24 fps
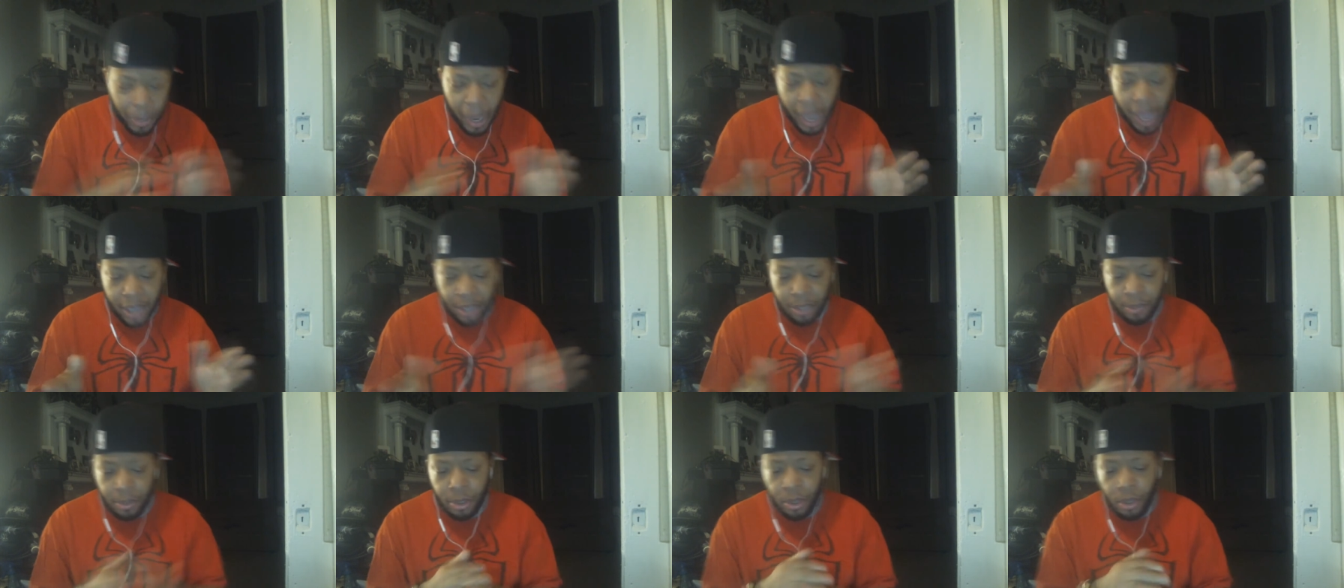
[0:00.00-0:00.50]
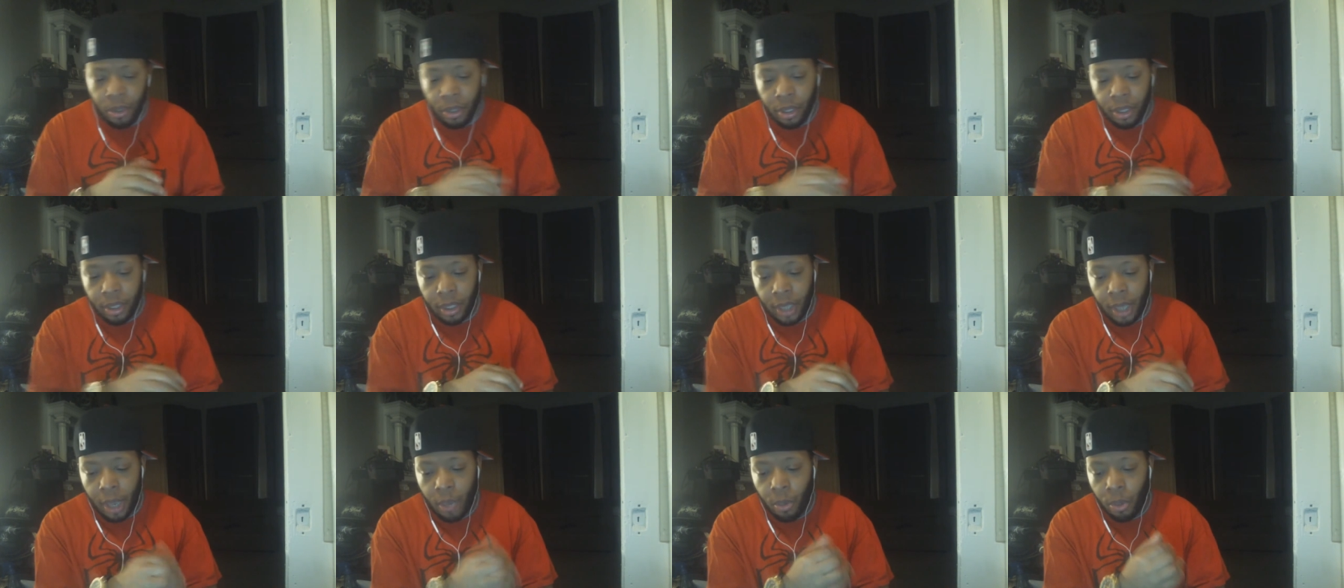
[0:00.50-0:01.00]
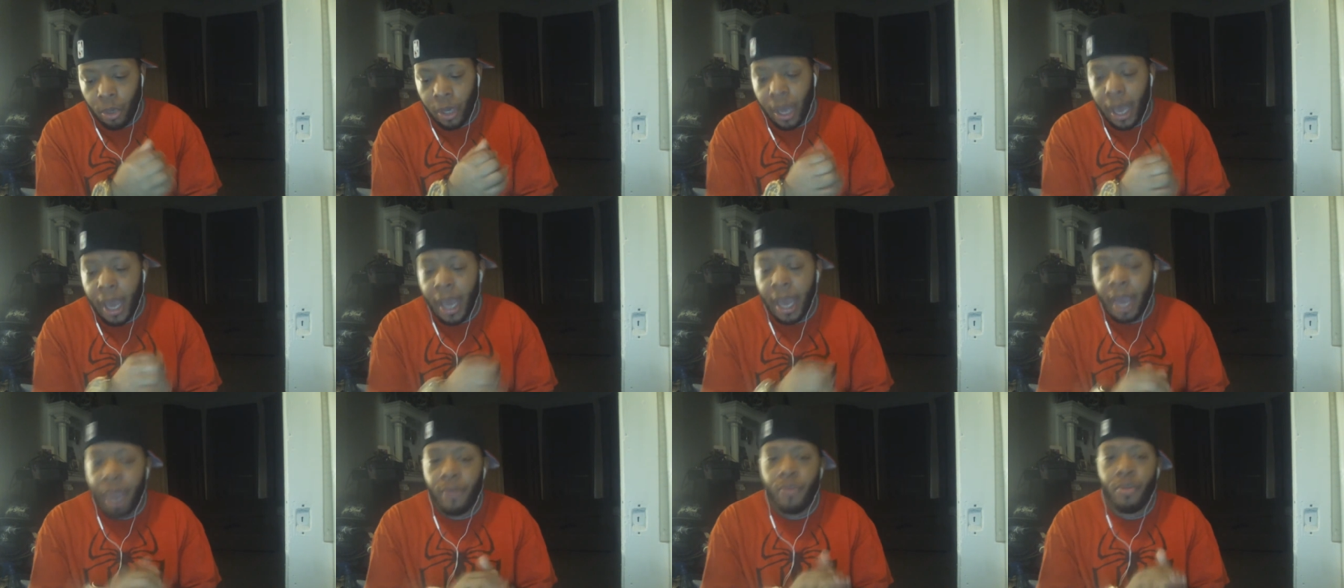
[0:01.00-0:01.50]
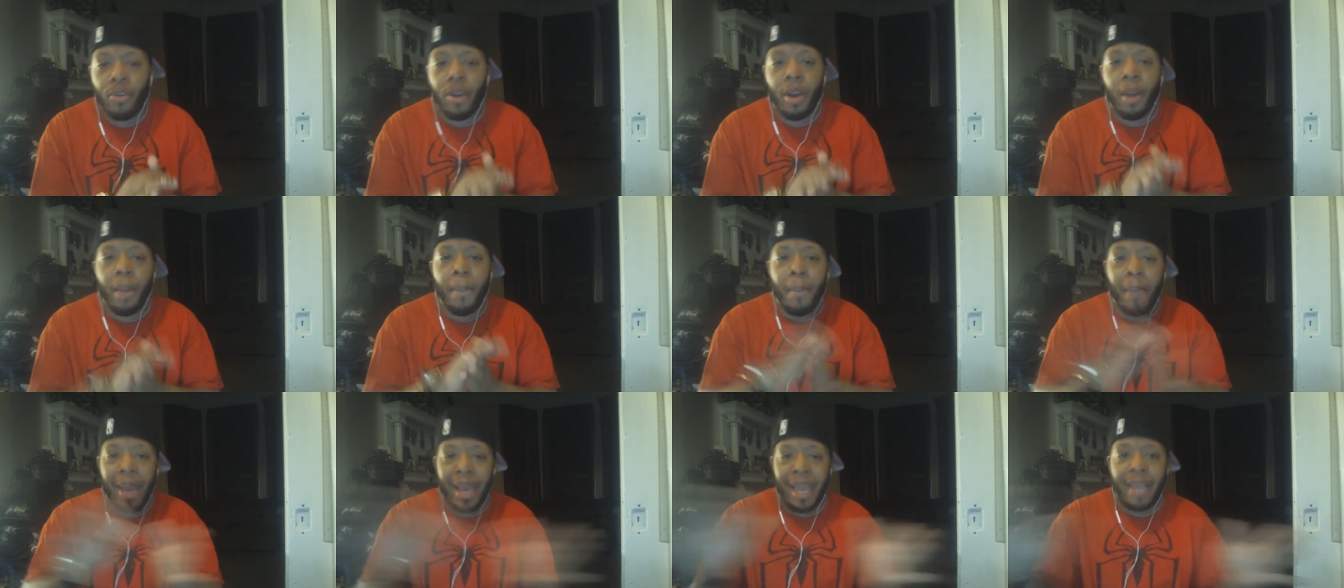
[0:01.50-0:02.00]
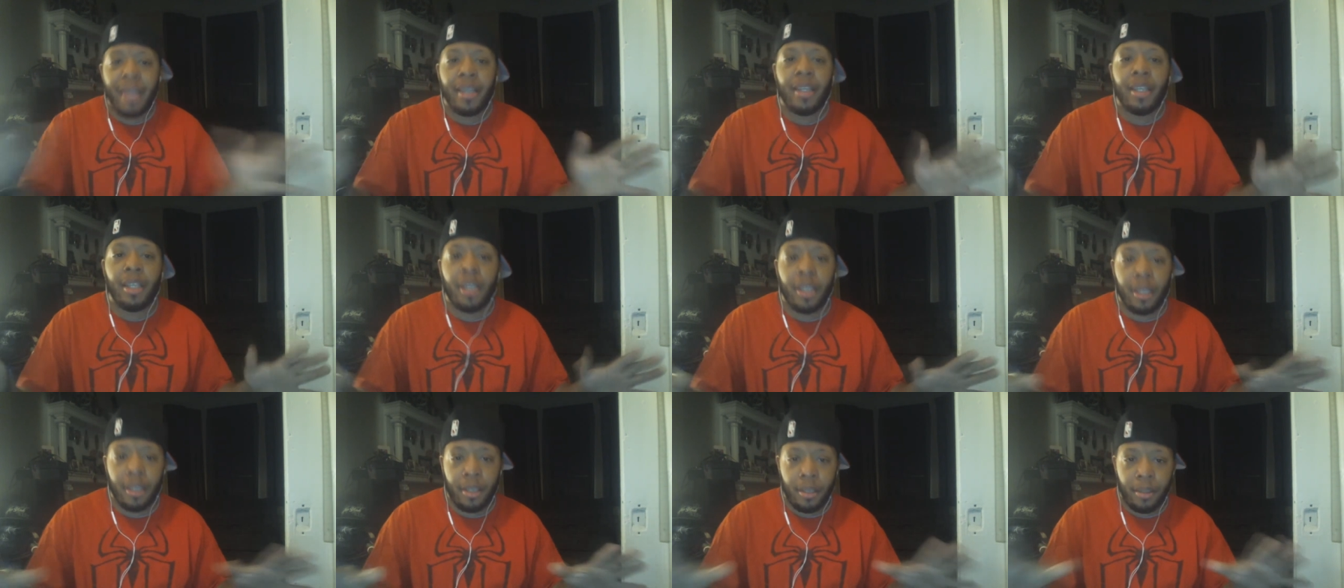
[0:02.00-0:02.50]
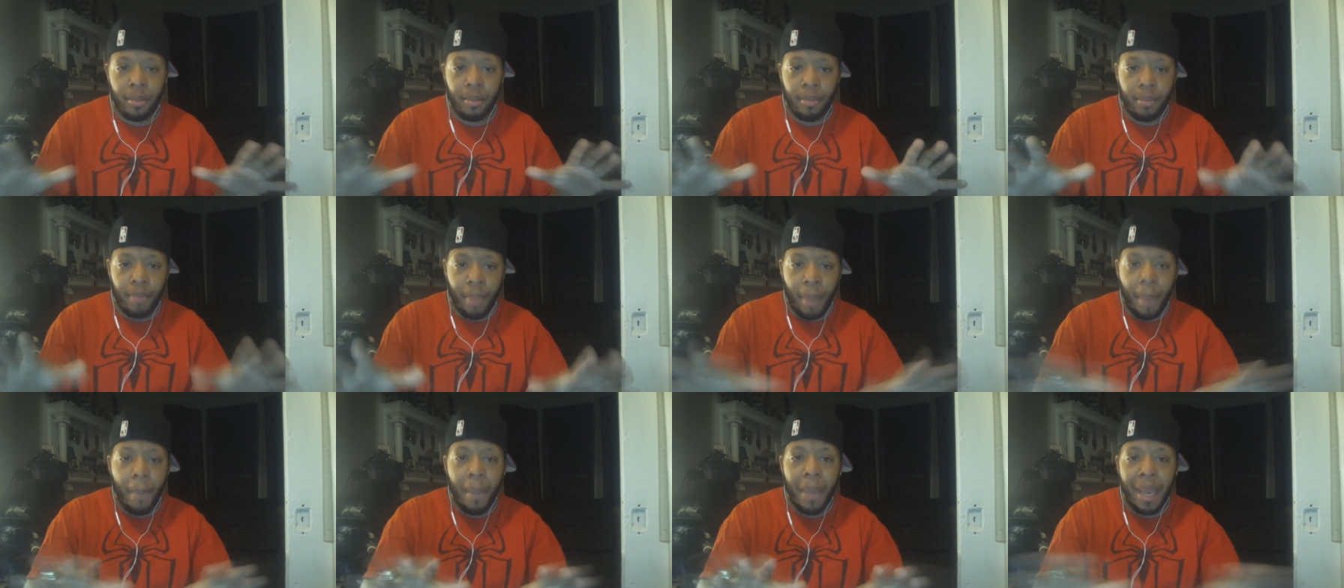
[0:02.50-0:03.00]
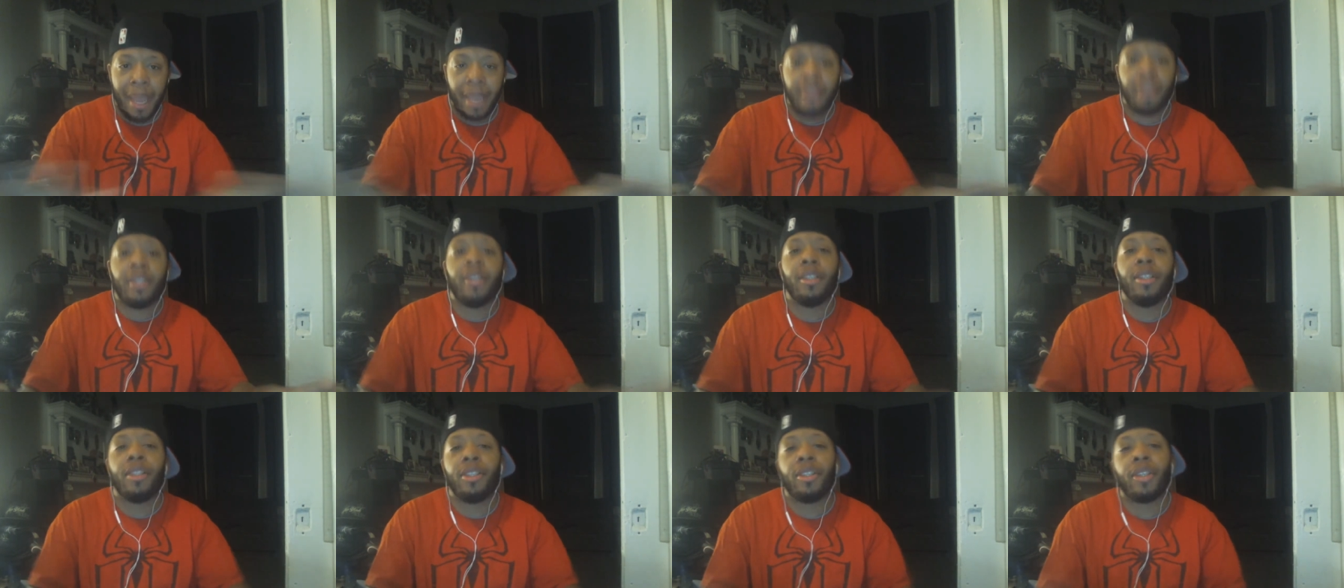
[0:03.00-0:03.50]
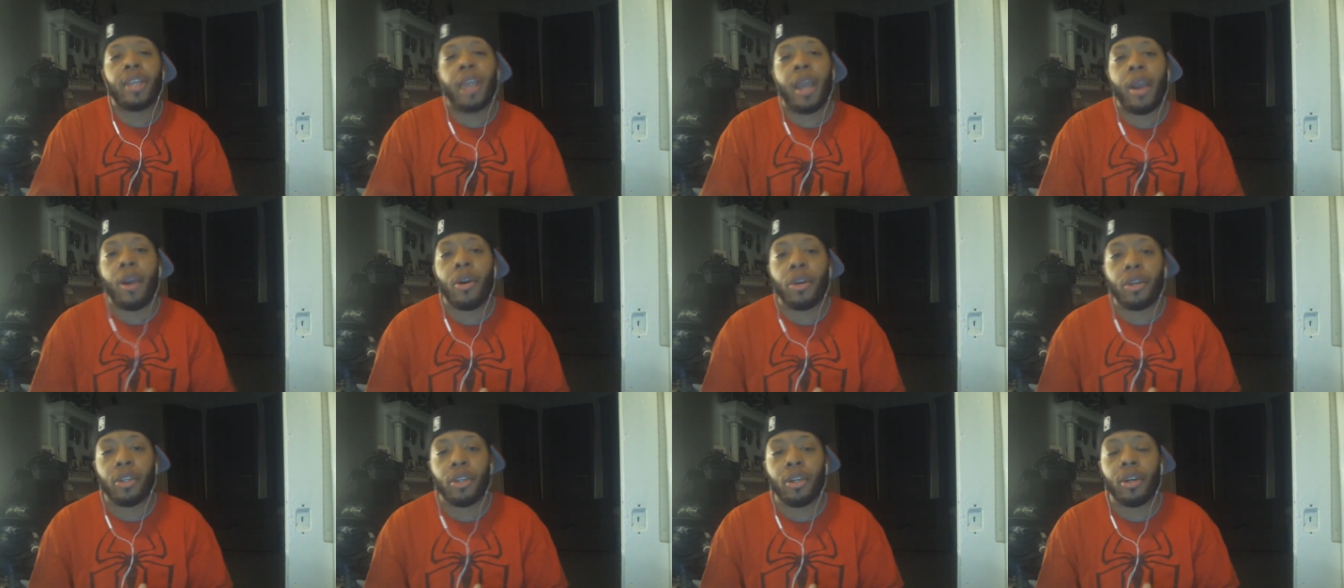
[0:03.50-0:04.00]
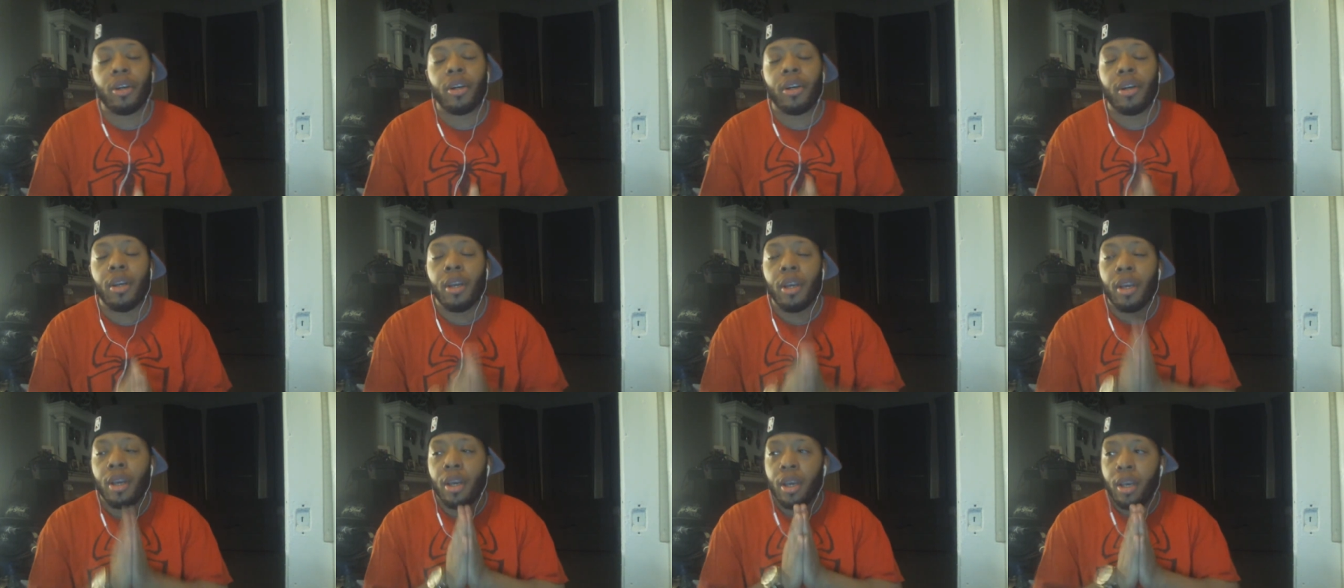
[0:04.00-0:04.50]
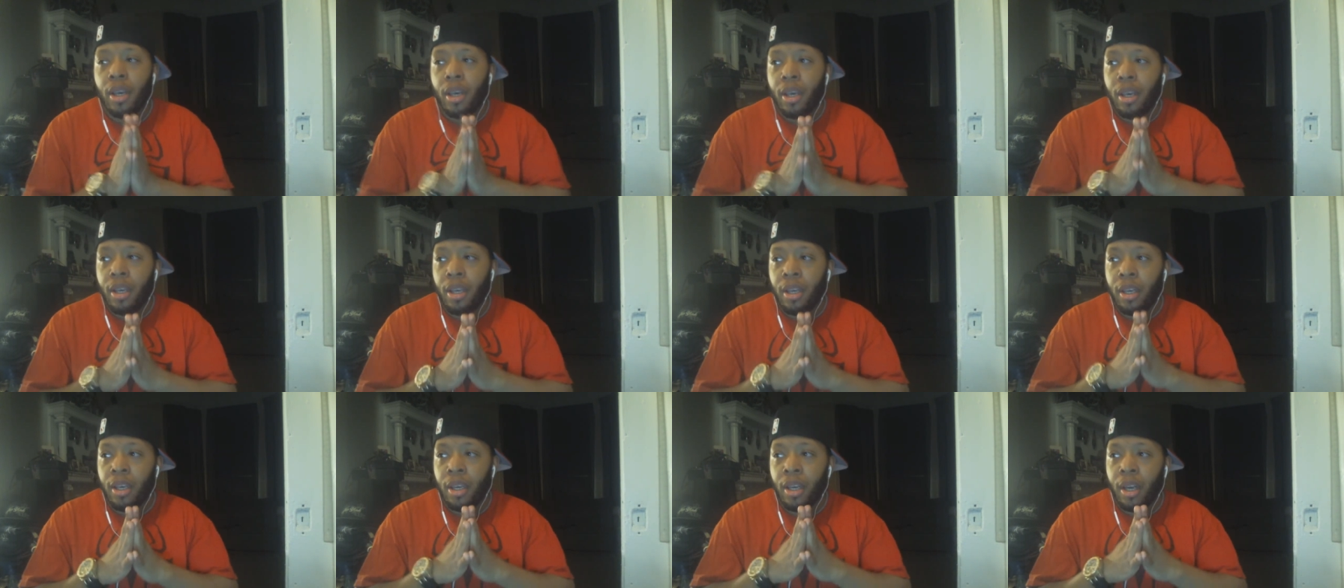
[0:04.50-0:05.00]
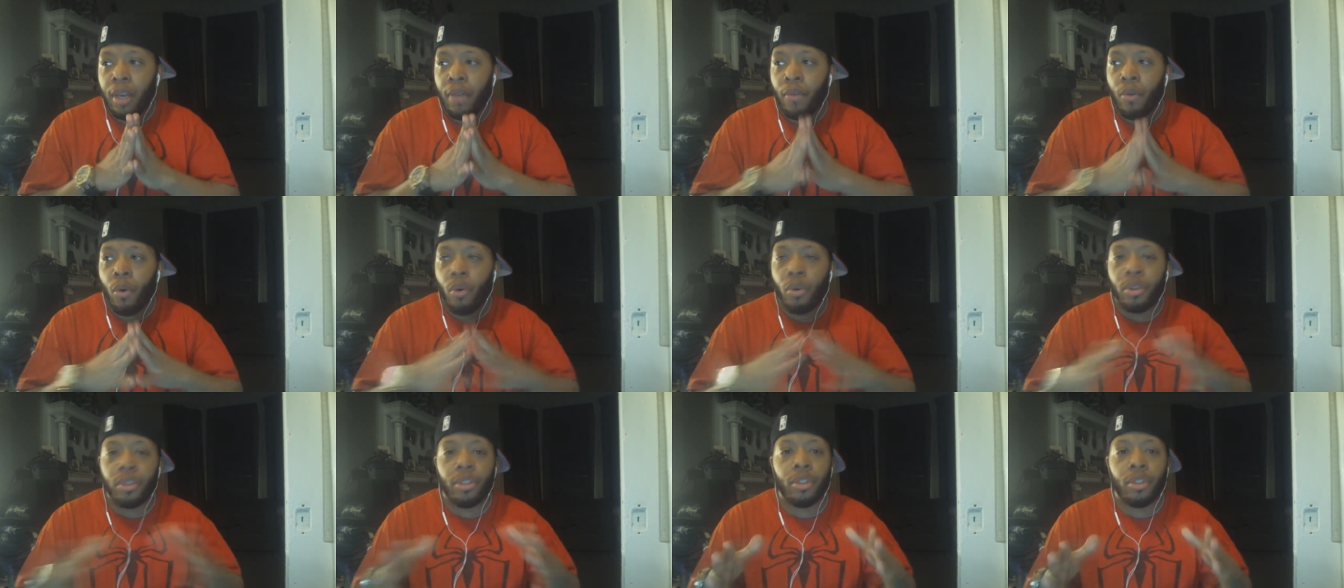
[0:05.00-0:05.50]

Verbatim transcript: ask me all the time, will I ever abandon abandon this character? And I've always